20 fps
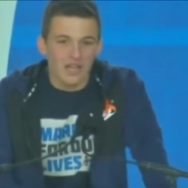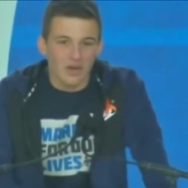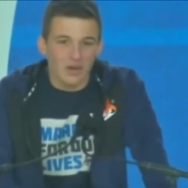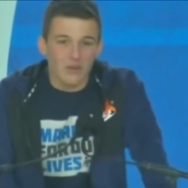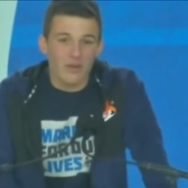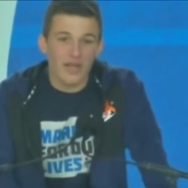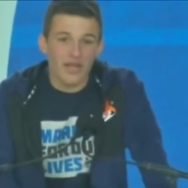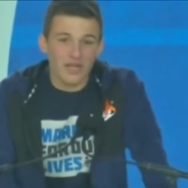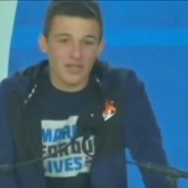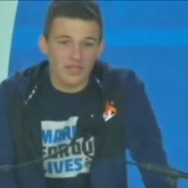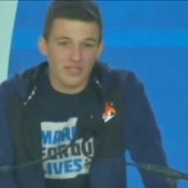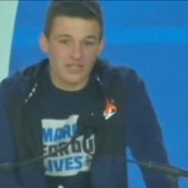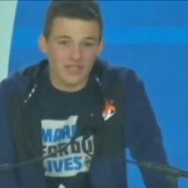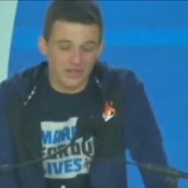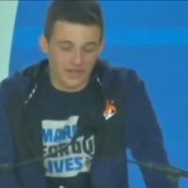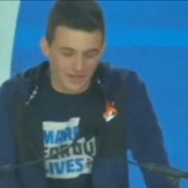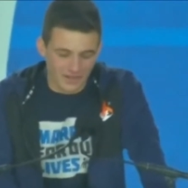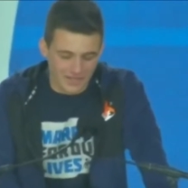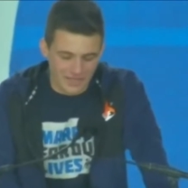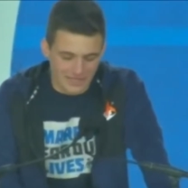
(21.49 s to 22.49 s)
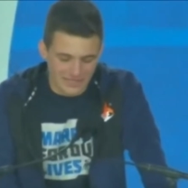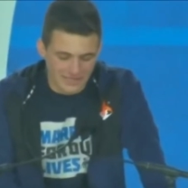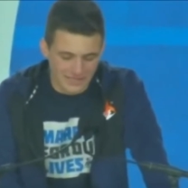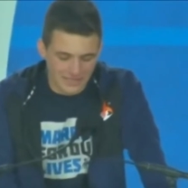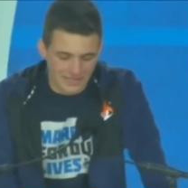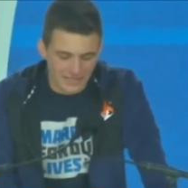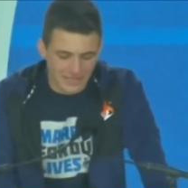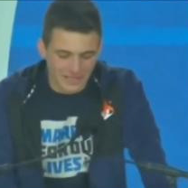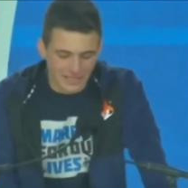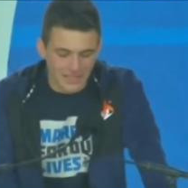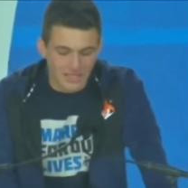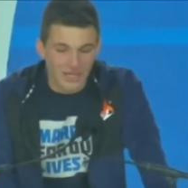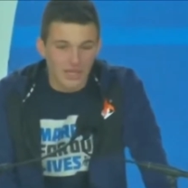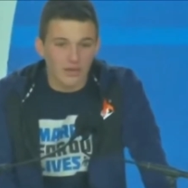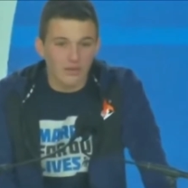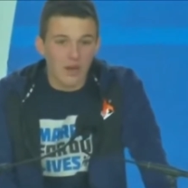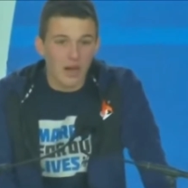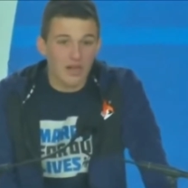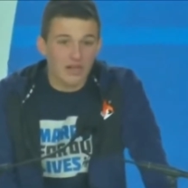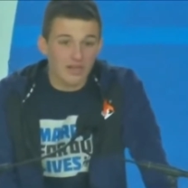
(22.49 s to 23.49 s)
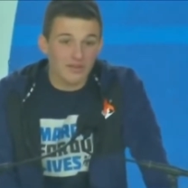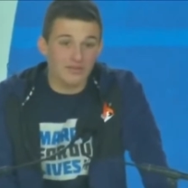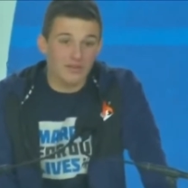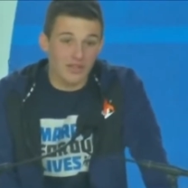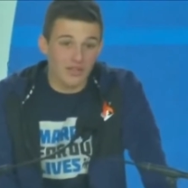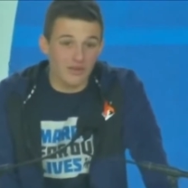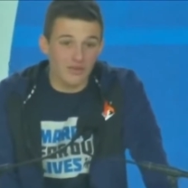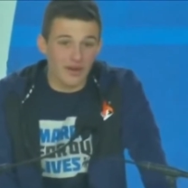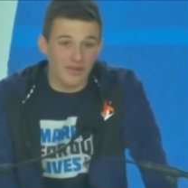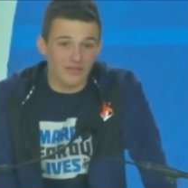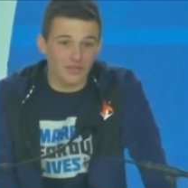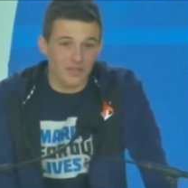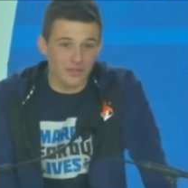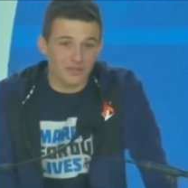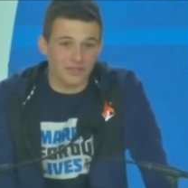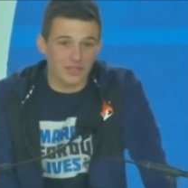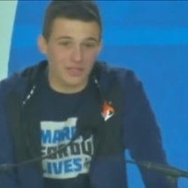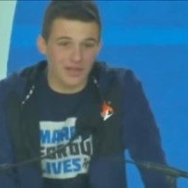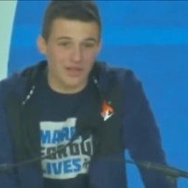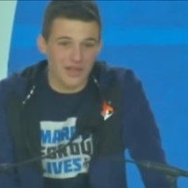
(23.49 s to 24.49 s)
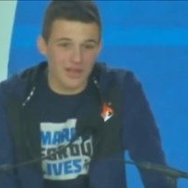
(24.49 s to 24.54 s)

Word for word: wait your turn. Welcome to the revolution.